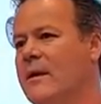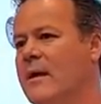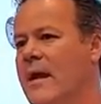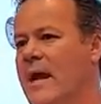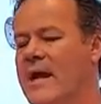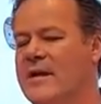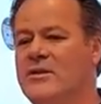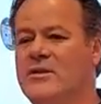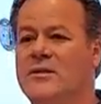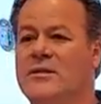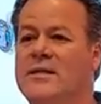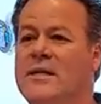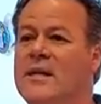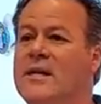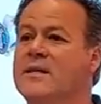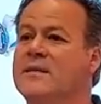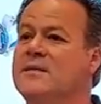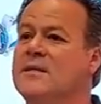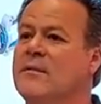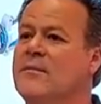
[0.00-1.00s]
As you've seen
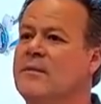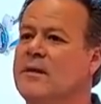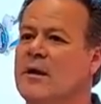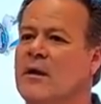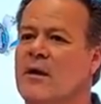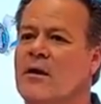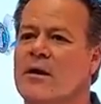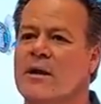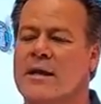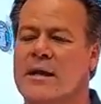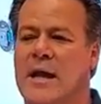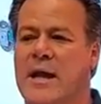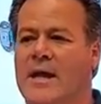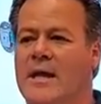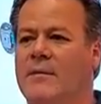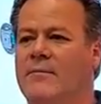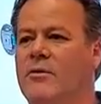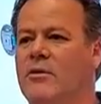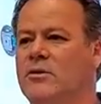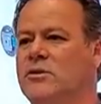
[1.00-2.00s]
in some of the Arctic Cat
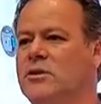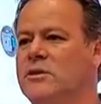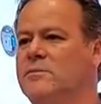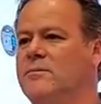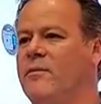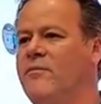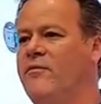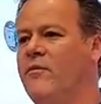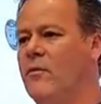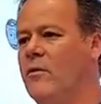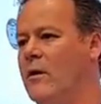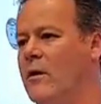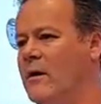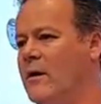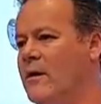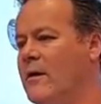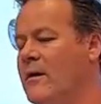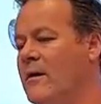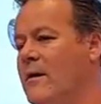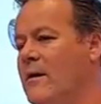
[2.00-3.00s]
commercials
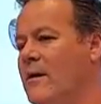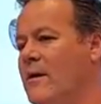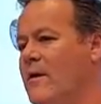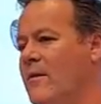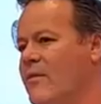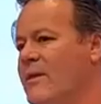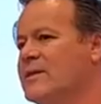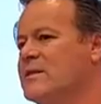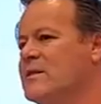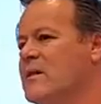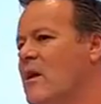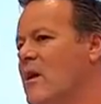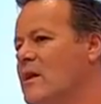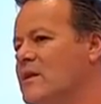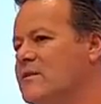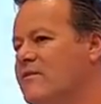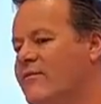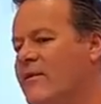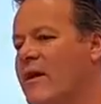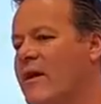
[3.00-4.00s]
before, this
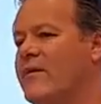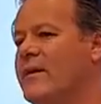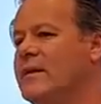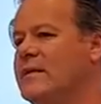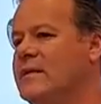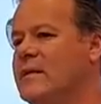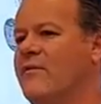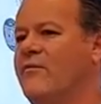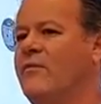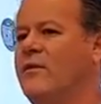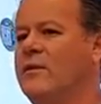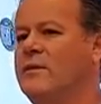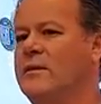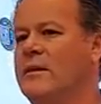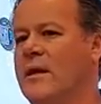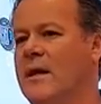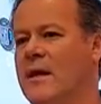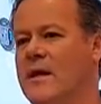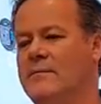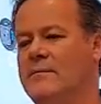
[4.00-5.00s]
car is very different
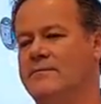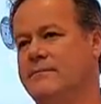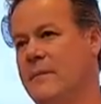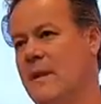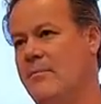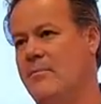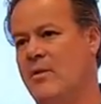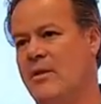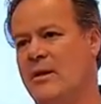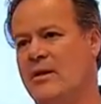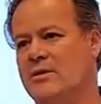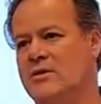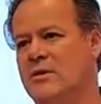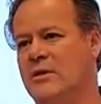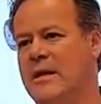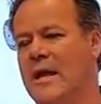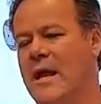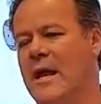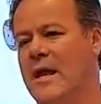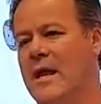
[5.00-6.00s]
than a Polaris
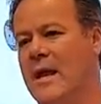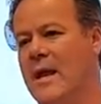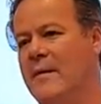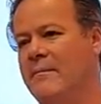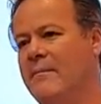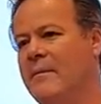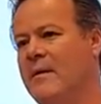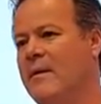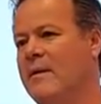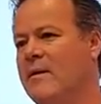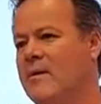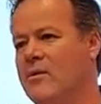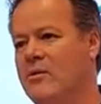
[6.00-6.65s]
or Can-Am.